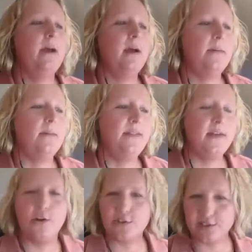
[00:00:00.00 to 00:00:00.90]
and
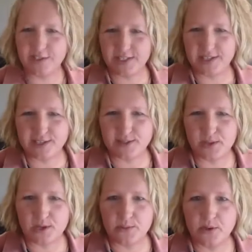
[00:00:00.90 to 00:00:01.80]
then also living in a
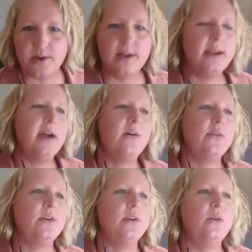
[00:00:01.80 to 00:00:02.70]
small community now,
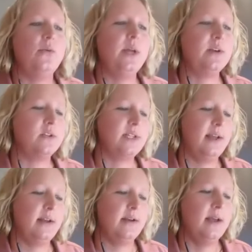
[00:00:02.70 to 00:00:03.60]
you know, we
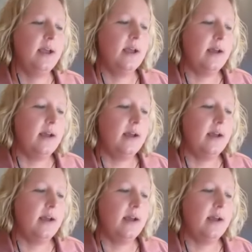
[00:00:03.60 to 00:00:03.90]
understand